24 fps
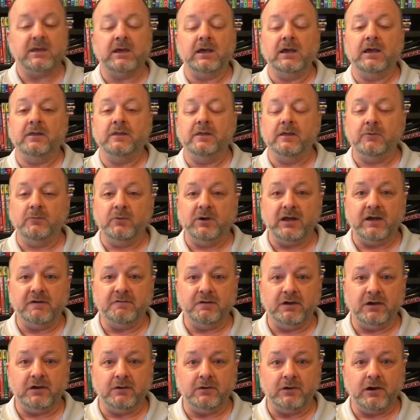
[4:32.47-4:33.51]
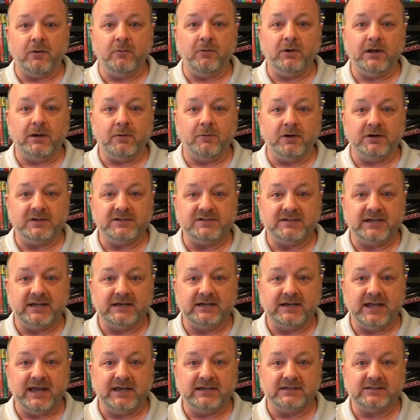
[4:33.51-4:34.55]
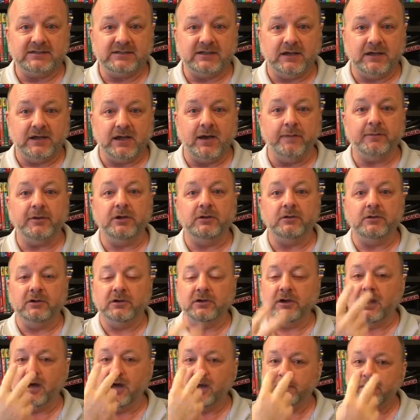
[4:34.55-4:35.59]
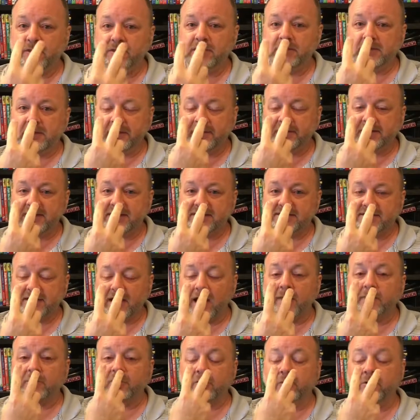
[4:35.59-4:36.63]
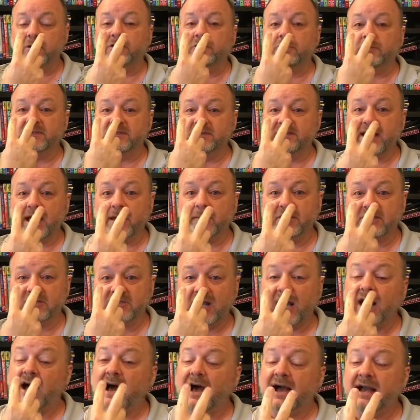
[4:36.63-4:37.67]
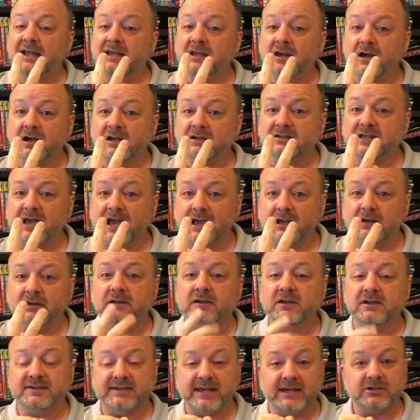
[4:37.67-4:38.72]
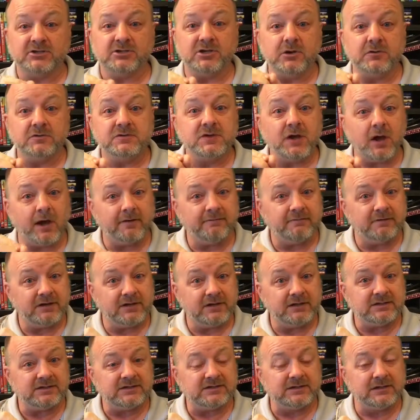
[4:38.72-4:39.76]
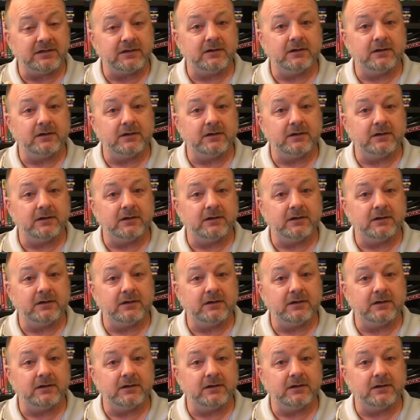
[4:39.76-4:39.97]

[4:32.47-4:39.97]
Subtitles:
And then when I figure out what I want to say next, I'm going to look up at the audience. I'm going to establish eye contact because that shows confidence.